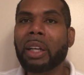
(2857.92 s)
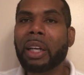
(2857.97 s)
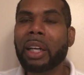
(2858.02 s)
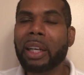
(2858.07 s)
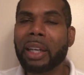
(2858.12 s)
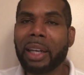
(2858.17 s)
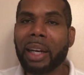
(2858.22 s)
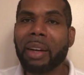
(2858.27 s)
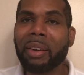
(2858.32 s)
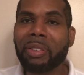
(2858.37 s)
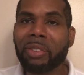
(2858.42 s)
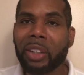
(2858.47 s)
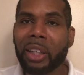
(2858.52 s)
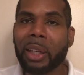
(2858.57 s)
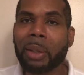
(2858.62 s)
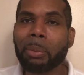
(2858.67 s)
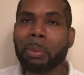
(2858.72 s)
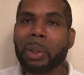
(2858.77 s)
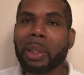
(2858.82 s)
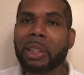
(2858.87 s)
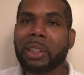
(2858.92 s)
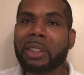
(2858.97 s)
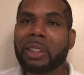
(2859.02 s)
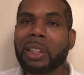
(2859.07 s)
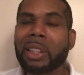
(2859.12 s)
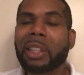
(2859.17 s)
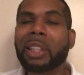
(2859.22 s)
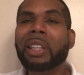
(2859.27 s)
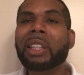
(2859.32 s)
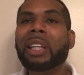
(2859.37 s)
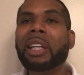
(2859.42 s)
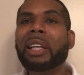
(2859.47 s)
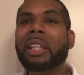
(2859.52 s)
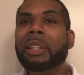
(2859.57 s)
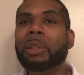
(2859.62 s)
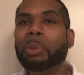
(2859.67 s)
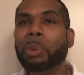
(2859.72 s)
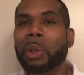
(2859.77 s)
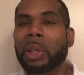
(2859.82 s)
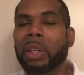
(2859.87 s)
in our families, the good
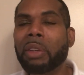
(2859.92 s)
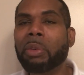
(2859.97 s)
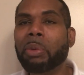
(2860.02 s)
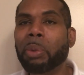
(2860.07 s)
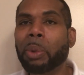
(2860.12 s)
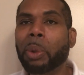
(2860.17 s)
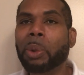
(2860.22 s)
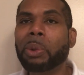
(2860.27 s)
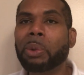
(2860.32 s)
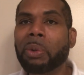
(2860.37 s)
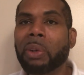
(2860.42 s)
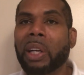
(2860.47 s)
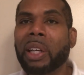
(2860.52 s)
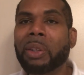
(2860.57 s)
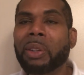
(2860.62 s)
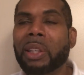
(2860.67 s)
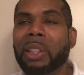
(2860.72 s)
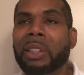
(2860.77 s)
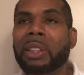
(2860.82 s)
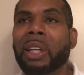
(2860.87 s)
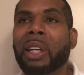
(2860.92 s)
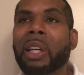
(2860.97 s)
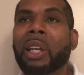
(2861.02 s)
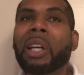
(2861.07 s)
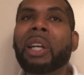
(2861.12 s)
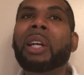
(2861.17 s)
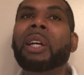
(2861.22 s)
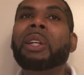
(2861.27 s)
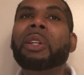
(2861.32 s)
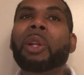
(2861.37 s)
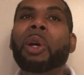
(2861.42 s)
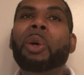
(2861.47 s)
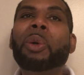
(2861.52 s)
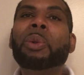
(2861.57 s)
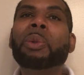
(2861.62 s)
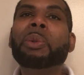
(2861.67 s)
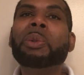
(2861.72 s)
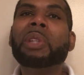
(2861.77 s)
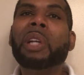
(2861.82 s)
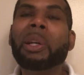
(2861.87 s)
things we get from those around us,
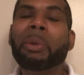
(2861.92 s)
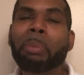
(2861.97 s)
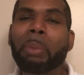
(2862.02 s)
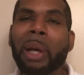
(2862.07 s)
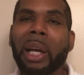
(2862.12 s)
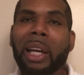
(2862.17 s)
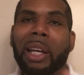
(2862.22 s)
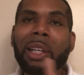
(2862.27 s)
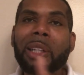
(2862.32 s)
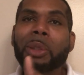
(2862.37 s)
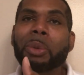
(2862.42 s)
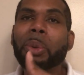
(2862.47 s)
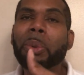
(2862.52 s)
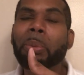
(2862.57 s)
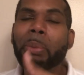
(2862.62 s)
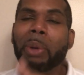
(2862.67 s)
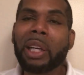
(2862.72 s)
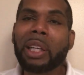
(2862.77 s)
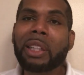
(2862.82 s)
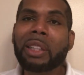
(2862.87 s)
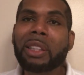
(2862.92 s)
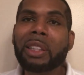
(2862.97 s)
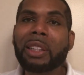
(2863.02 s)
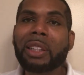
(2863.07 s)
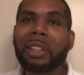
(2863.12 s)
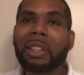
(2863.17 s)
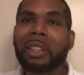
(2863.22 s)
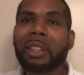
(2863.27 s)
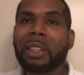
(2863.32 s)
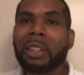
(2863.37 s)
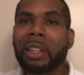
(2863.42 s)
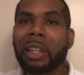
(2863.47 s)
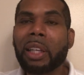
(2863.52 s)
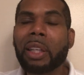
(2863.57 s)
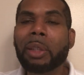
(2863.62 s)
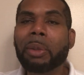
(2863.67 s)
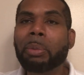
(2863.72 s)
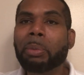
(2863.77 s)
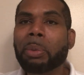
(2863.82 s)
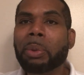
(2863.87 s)
those are the patterns we made to
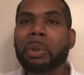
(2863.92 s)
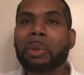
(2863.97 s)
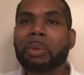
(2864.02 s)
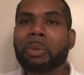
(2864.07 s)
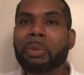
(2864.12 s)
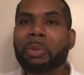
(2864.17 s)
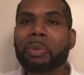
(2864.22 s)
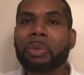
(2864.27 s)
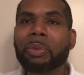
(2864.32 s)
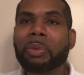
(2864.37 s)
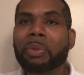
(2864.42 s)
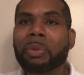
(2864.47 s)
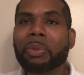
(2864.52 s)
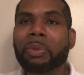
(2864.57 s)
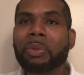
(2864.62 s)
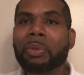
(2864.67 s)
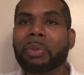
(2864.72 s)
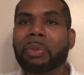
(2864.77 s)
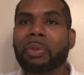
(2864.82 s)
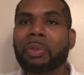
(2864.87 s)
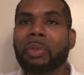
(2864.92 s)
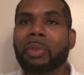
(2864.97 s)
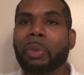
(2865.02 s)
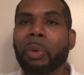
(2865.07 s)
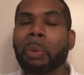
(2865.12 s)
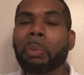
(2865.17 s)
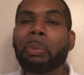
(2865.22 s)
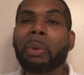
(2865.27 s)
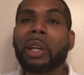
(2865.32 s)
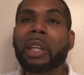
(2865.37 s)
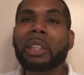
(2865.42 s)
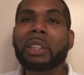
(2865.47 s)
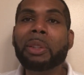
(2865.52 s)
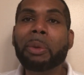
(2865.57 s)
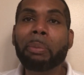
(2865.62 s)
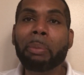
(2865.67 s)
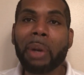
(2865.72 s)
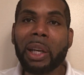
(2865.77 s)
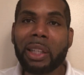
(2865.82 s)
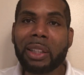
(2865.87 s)
keep, we made to
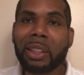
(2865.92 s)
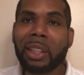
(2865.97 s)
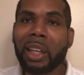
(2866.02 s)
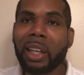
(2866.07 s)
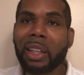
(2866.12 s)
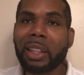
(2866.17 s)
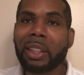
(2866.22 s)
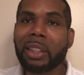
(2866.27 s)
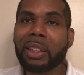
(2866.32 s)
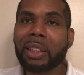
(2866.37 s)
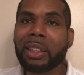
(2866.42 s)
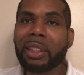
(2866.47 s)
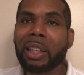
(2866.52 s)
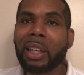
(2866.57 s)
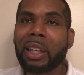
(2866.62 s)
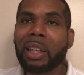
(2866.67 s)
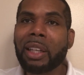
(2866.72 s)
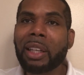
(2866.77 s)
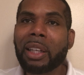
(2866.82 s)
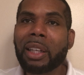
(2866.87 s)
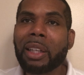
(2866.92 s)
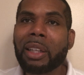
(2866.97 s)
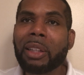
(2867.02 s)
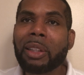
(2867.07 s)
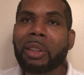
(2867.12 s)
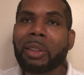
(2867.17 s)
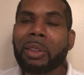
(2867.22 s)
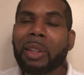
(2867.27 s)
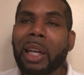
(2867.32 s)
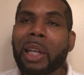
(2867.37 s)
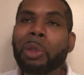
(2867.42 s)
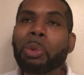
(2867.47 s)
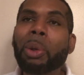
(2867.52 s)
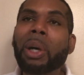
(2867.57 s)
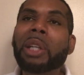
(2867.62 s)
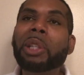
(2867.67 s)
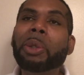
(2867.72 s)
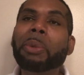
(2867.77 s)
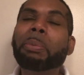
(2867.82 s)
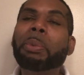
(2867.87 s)
maintain. That's
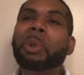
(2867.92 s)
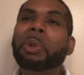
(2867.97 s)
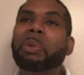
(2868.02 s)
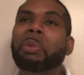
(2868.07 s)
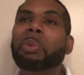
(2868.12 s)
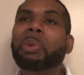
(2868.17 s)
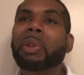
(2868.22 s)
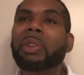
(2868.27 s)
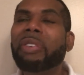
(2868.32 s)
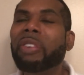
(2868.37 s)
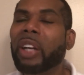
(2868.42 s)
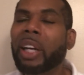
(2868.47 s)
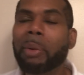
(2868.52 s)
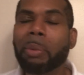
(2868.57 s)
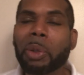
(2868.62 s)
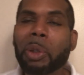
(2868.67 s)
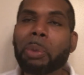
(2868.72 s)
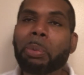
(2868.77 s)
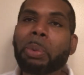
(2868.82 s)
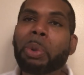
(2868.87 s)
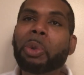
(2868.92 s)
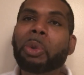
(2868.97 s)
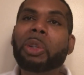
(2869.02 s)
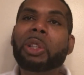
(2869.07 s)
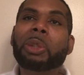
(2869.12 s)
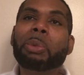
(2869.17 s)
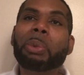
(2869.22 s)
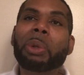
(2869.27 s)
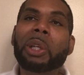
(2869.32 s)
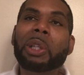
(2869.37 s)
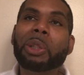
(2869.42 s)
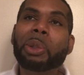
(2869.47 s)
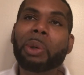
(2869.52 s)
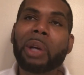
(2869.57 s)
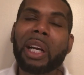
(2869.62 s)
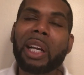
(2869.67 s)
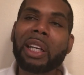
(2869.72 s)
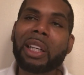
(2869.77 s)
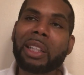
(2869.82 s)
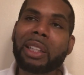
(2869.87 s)
why you pull from your family. You pull the
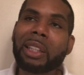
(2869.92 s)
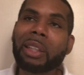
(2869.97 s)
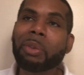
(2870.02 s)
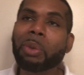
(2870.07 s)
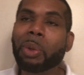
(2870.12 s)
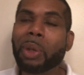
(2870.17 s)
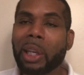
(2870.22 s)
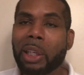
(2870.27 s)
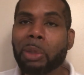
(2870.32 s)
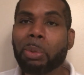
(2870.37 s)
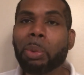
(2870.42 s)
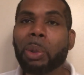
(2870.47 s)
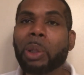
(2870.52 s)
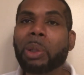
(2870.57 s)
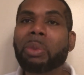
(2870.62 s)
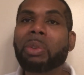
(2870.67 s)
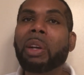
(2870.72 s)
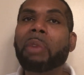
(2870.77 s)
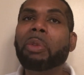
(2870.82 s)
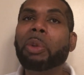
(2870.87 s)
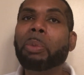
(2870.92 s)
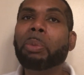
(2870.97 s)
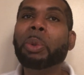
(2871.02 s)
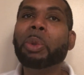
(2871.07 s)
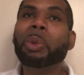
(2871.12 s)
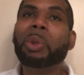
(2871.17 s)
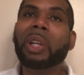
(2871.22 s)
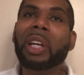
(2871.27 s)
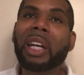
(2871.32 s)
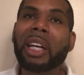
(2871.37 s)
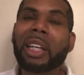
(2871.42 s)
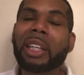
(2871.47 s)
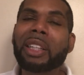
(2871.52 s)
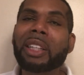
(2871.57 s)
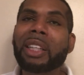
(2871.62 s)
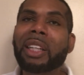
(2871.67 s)
spirituality. If you got a spiritual family, you pull that.